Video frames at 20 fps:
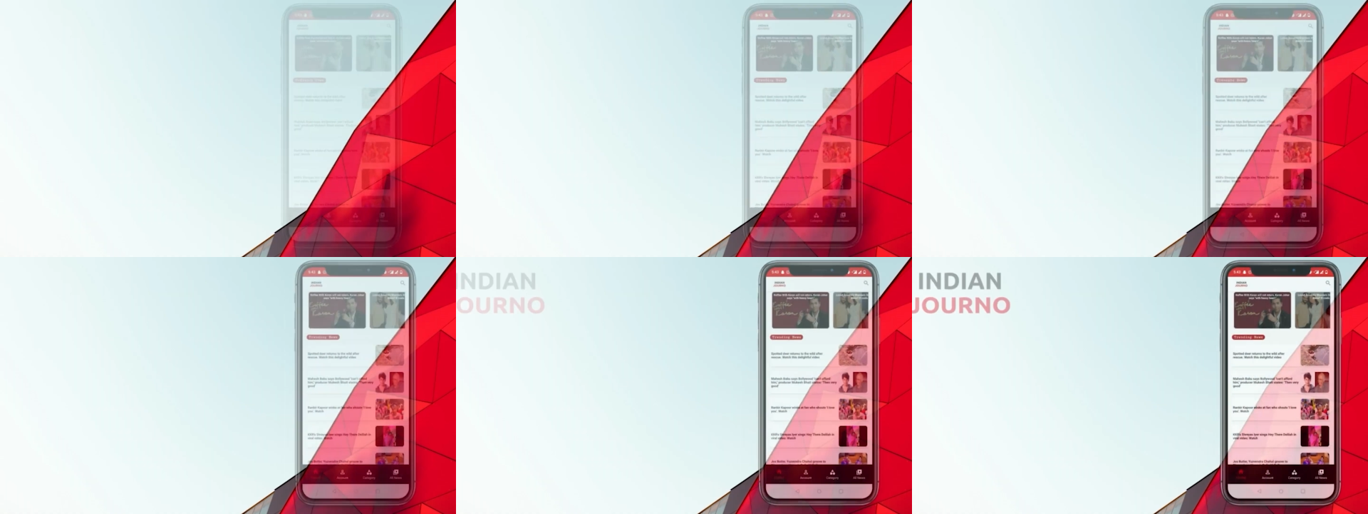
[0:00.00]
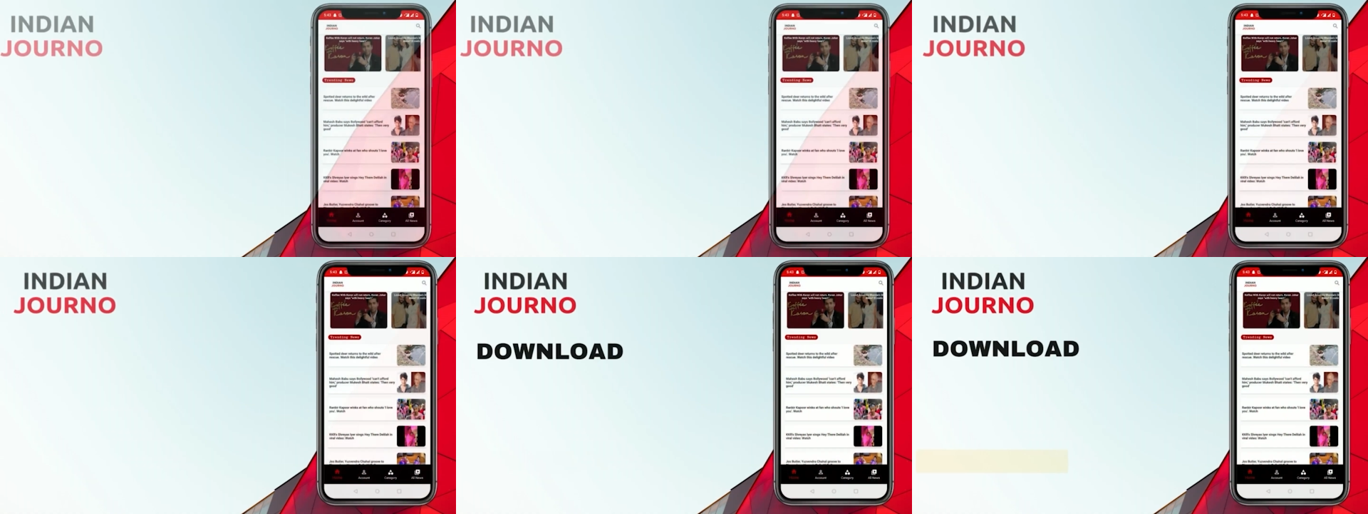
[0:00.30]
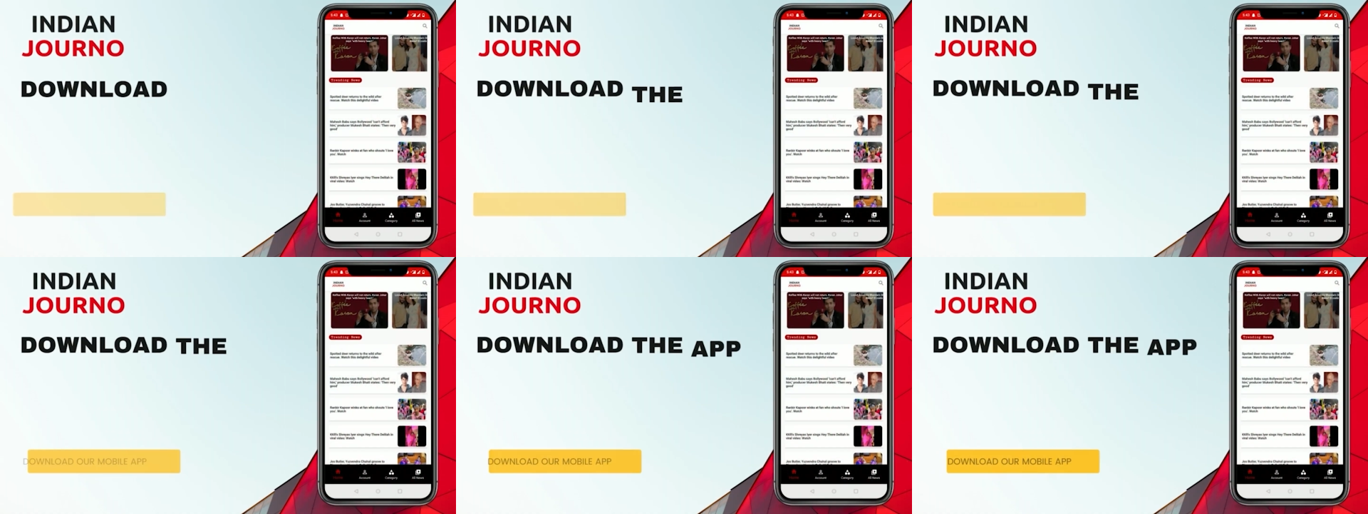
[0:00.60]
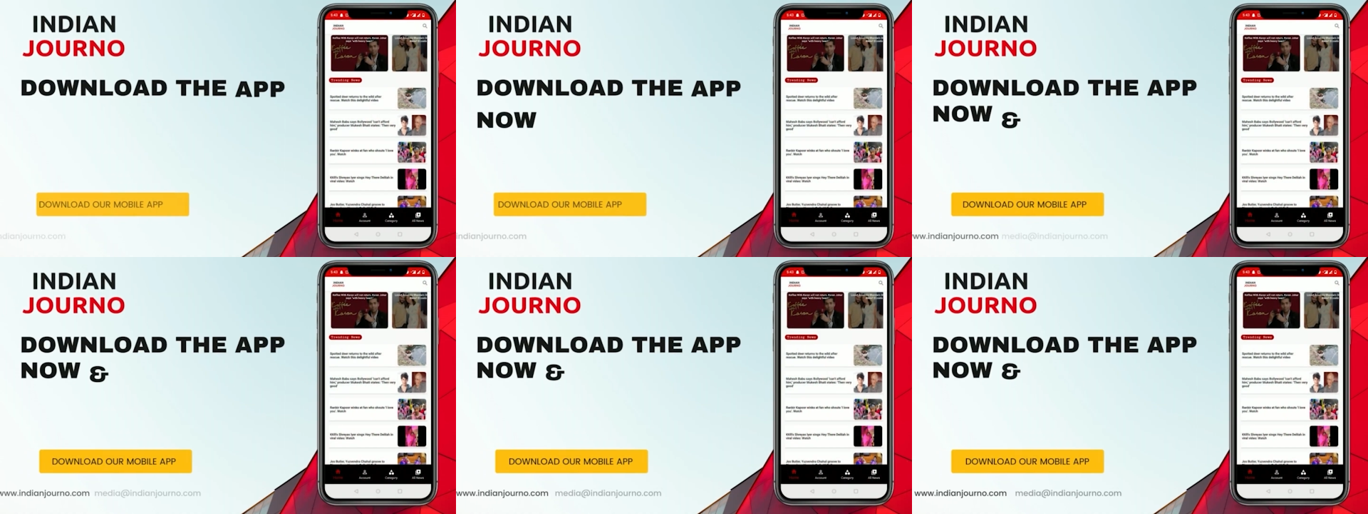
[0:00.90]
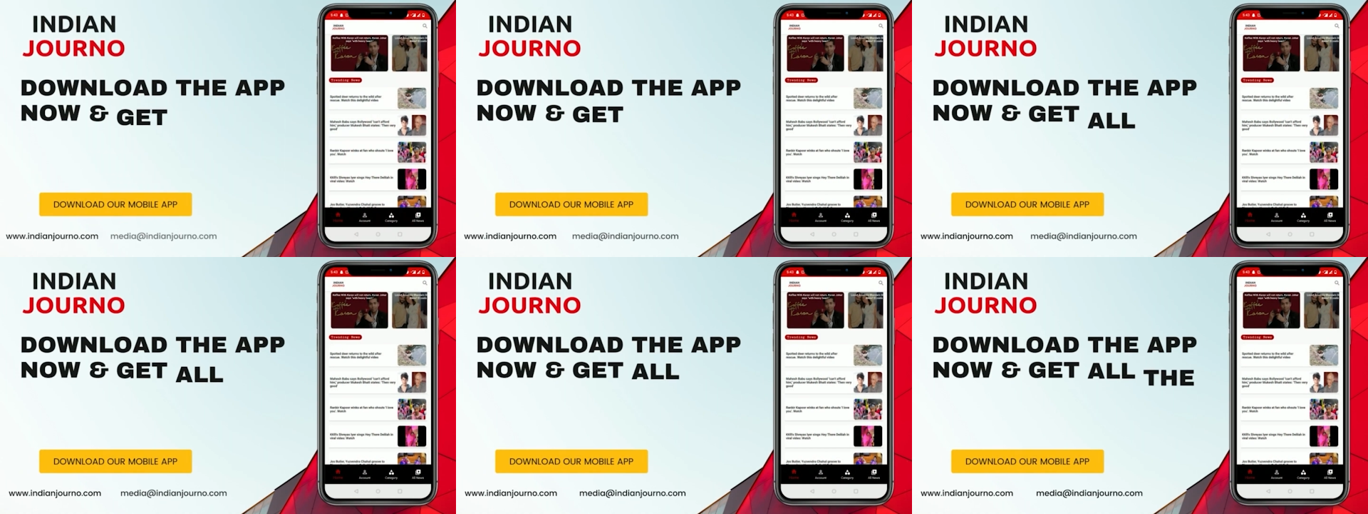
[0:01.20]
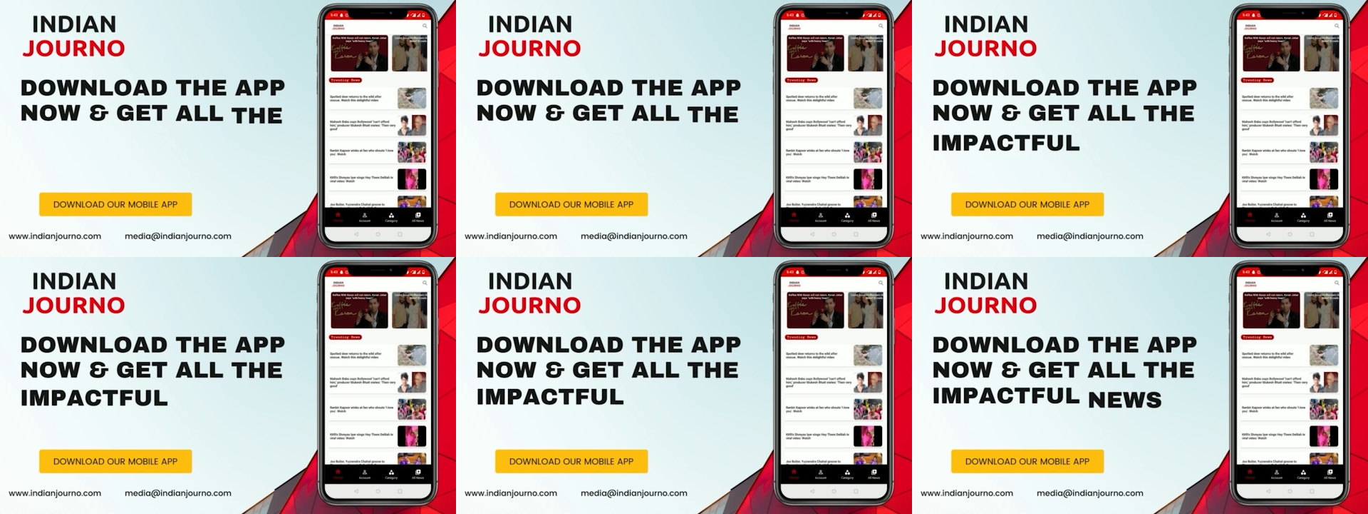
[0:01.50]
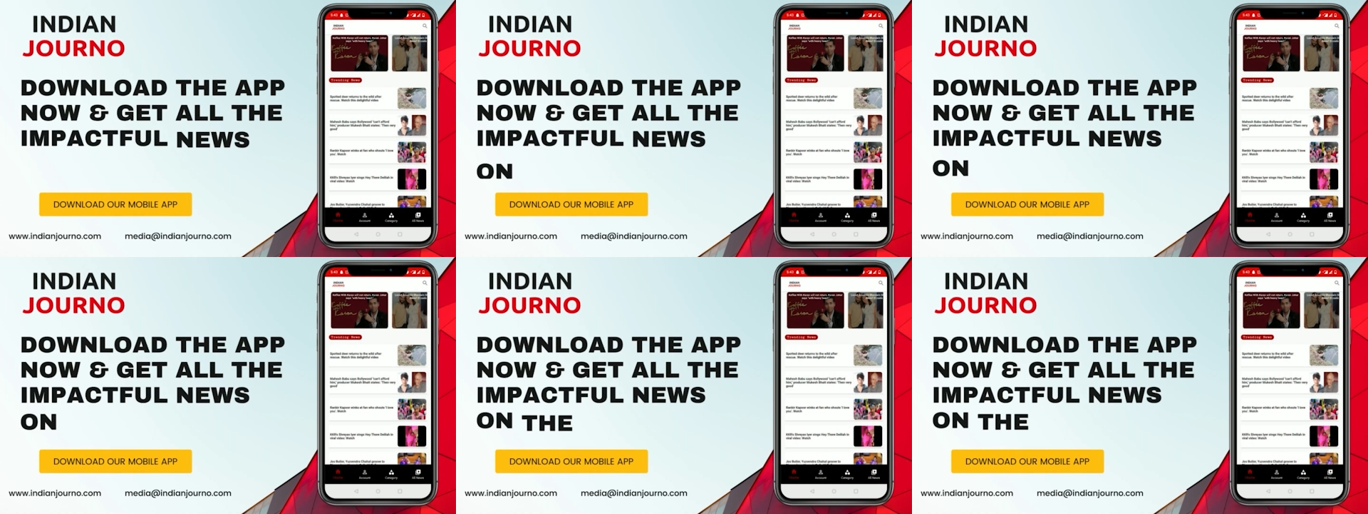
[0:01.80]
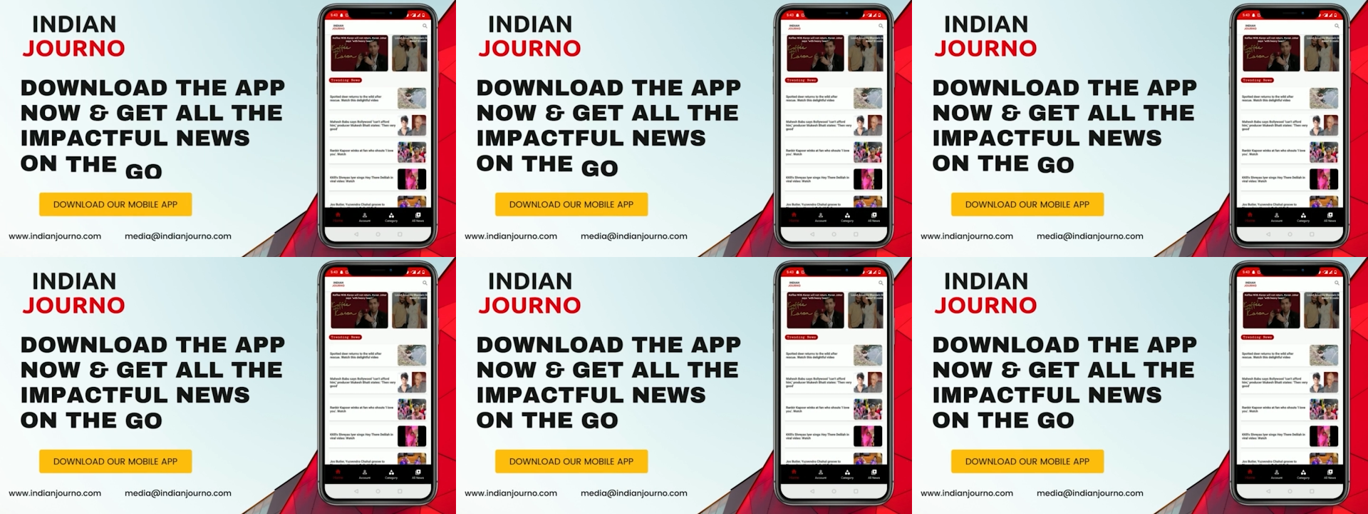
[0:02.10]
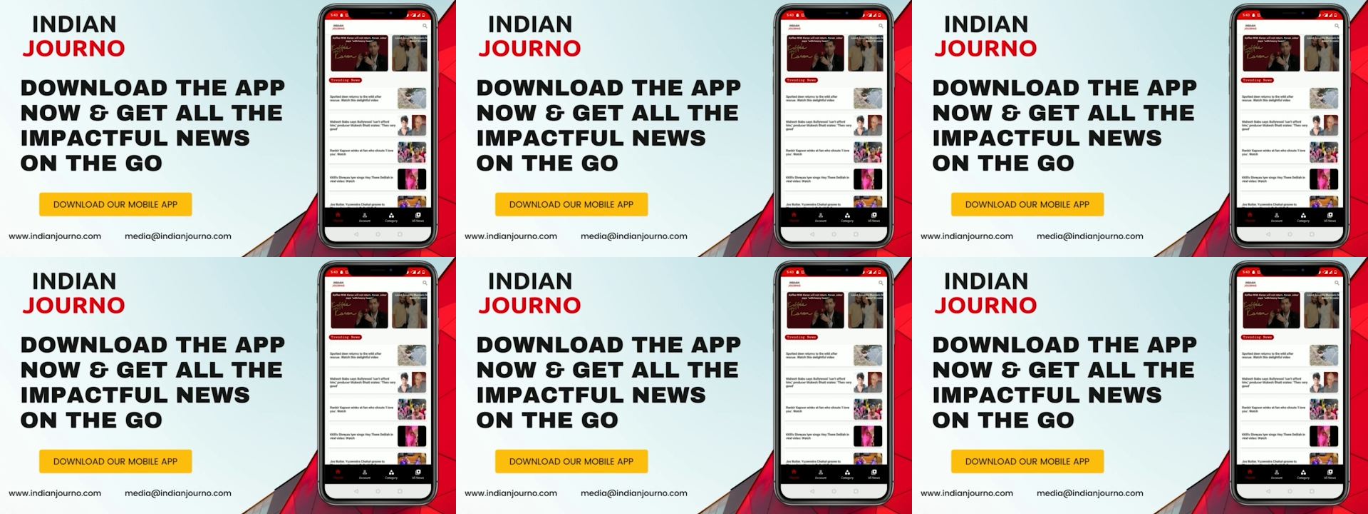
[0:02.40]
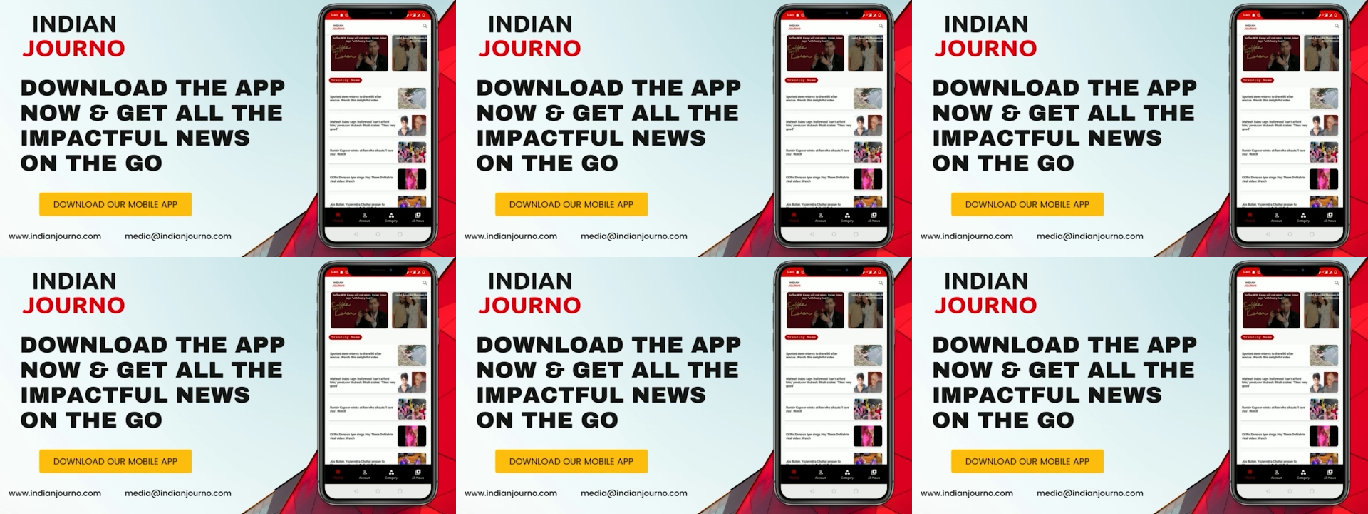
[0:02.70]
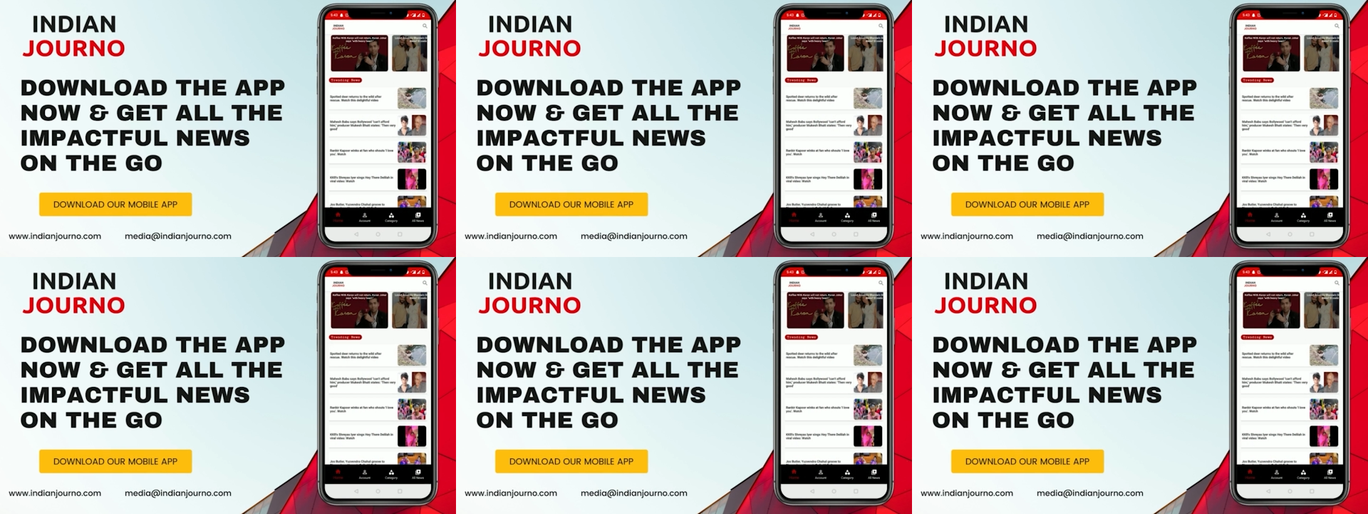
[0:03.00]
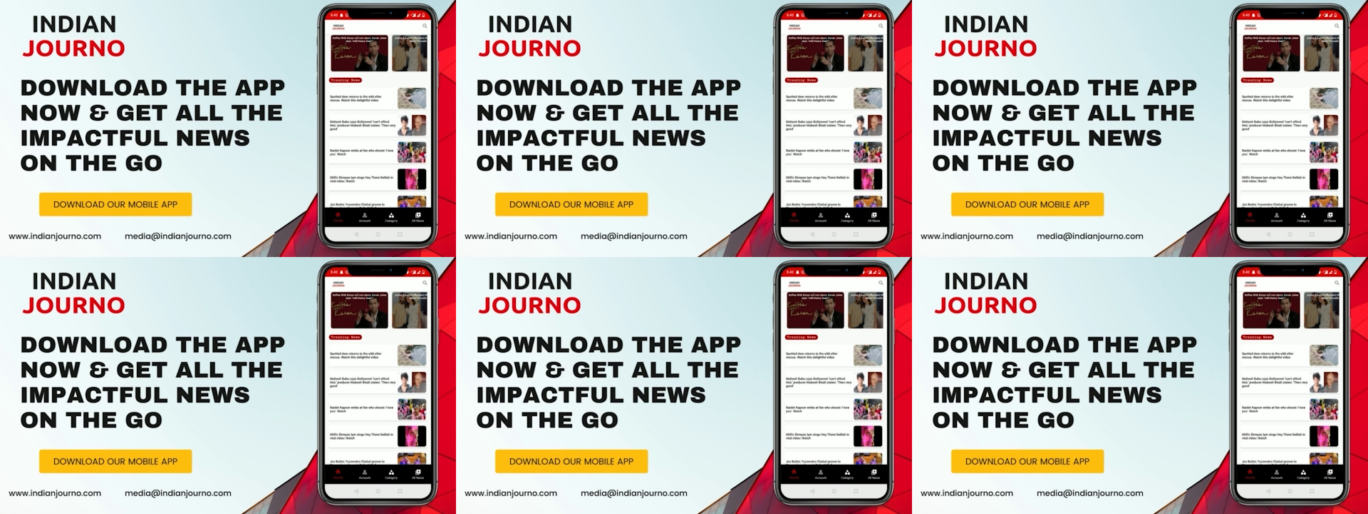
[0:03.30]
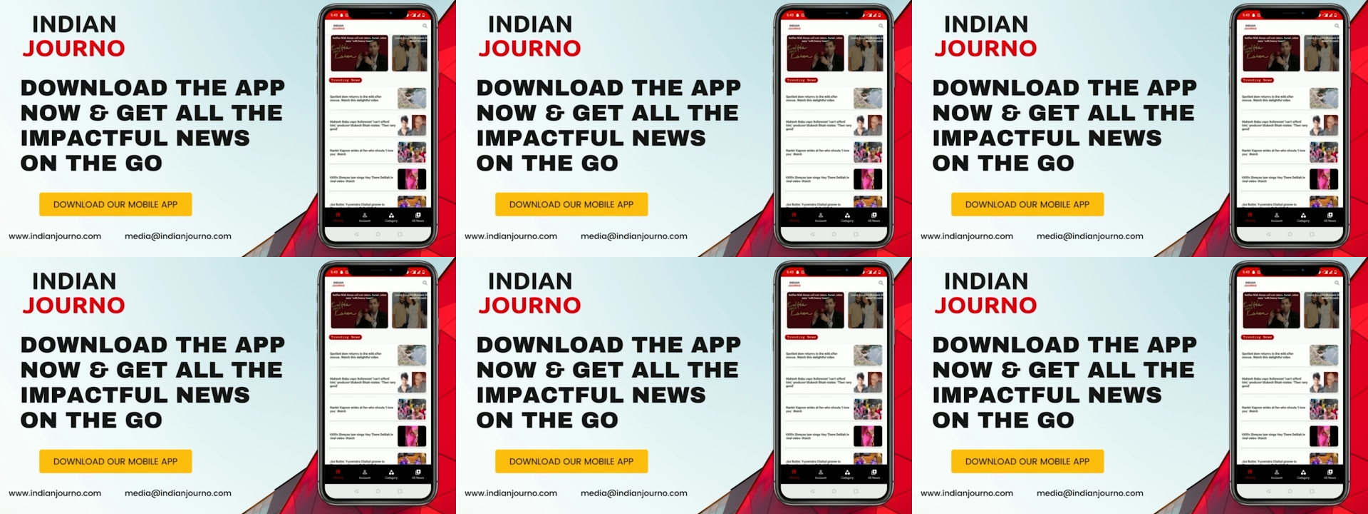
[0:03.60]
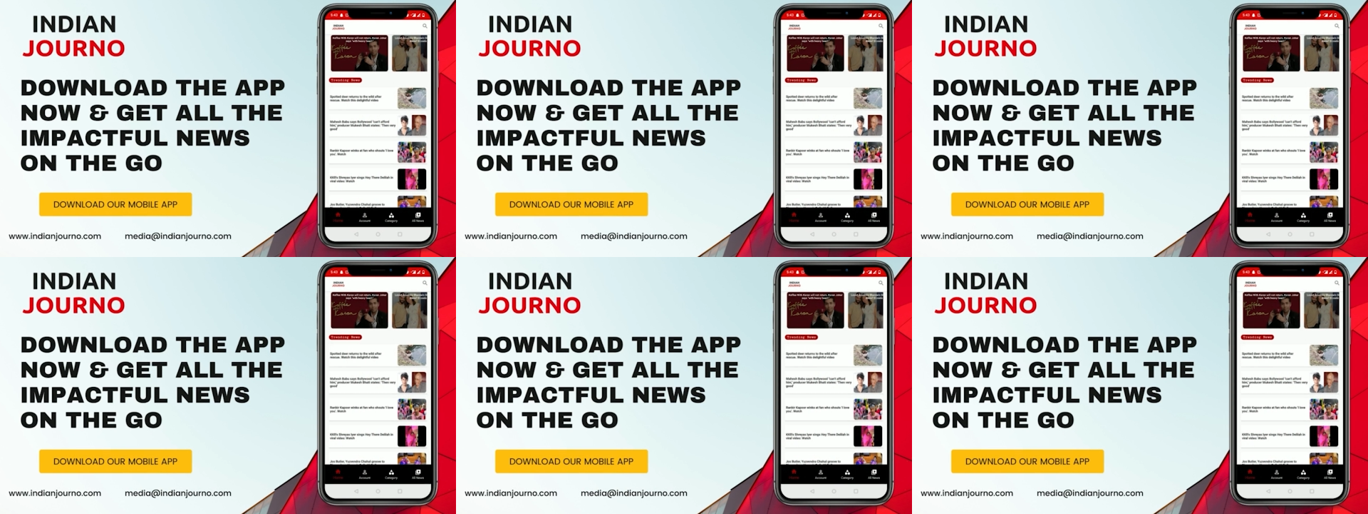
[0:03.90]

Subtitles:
No face is visible, so there are no lips to read.